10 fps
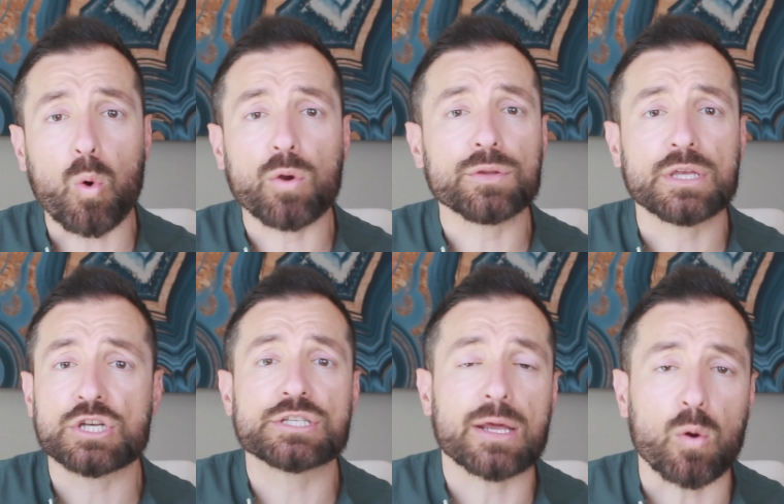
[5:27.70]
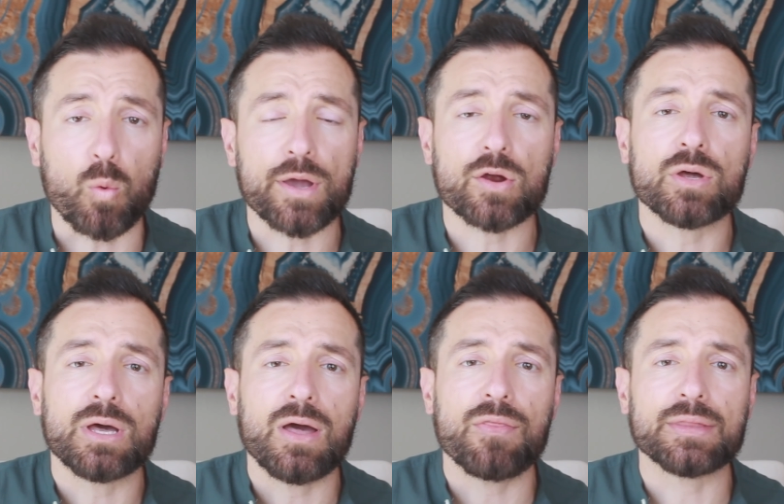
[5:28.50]
or they're just not aware
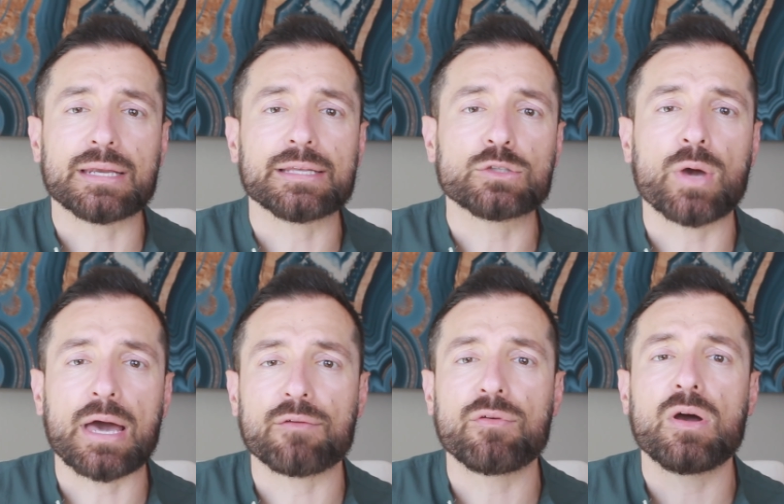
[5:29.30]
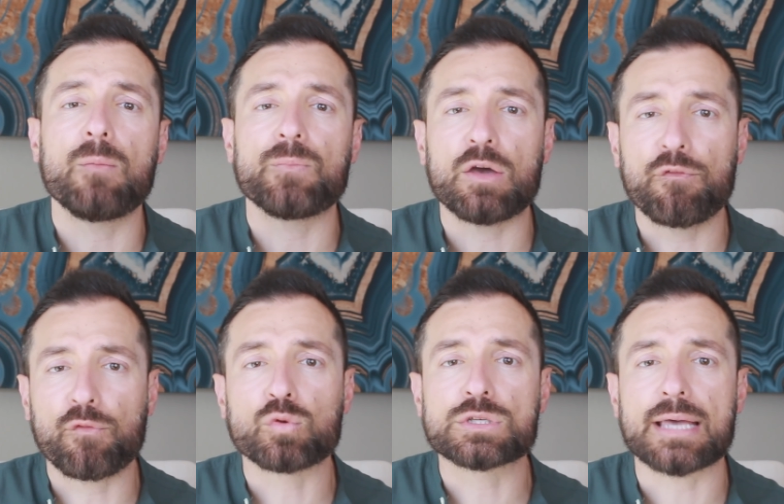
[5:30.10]
that they need to have a
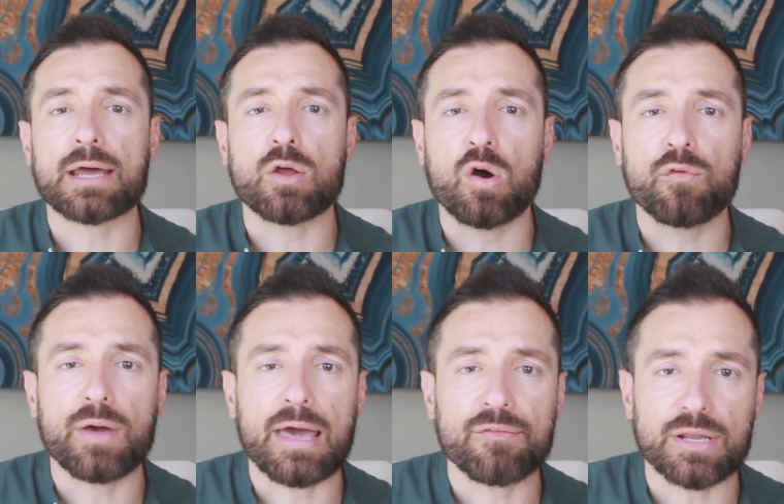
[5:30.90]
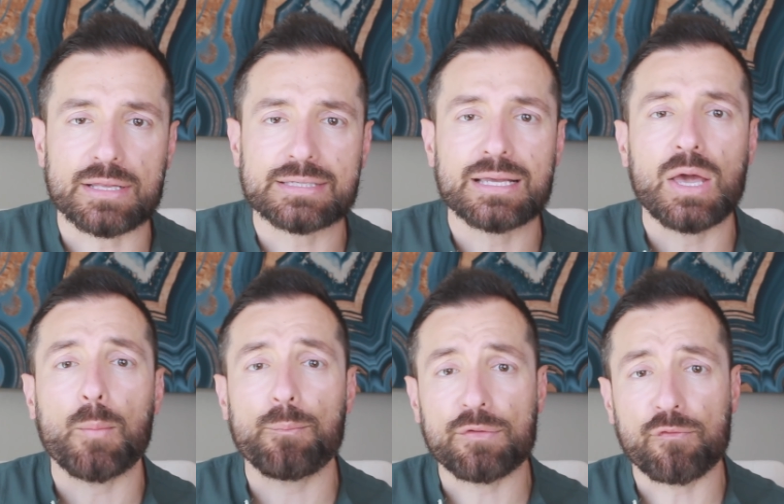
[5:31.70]
full set of evidence
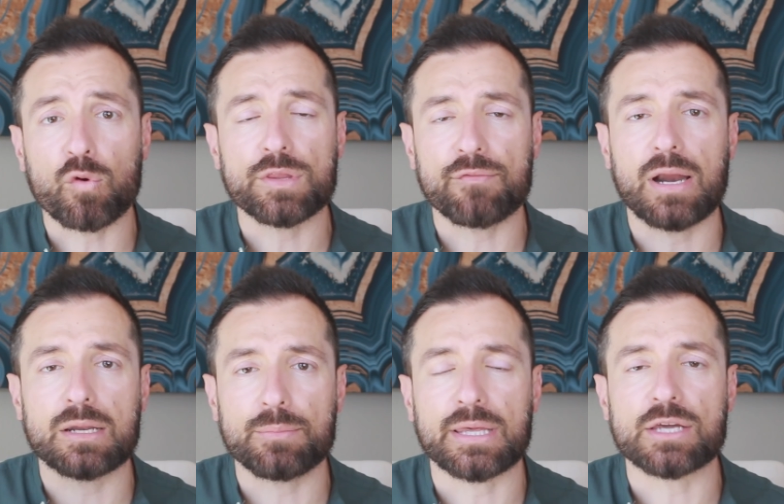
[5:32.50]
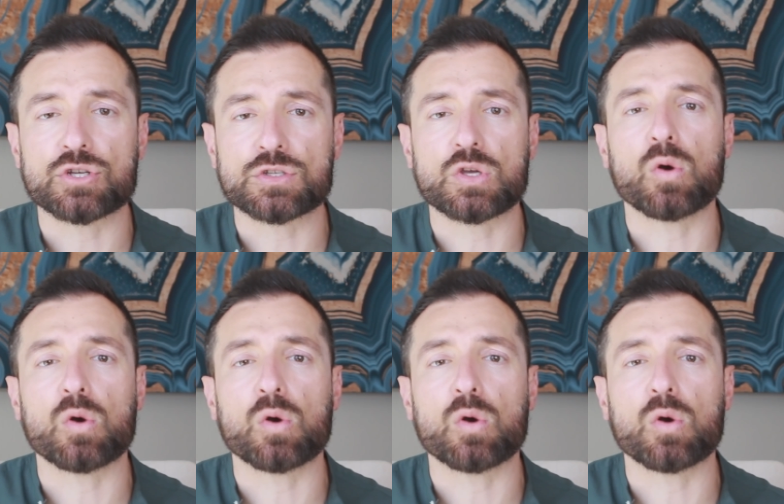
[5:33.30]
before they file an application.